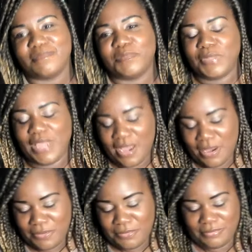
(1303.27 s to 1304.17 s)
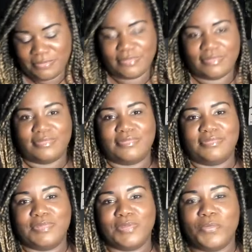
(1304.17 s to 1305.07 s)
Yo,
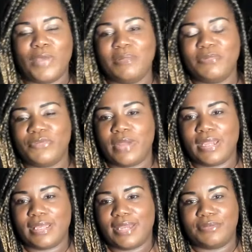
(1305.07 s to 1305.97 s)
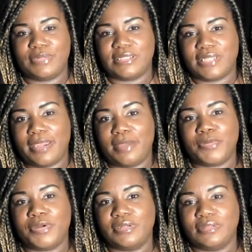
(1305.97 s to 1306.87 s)
why before I got on this camera